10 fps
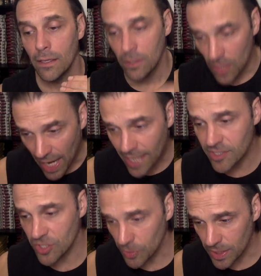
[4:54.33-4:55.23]
You had
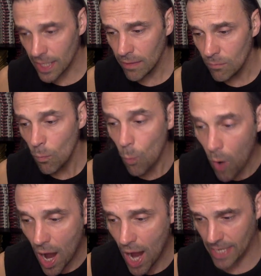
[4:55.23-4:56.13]
to, yeah?
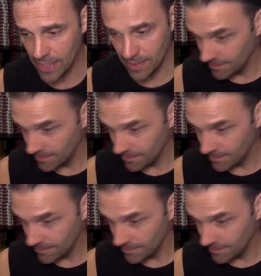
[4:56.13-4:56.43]
Why?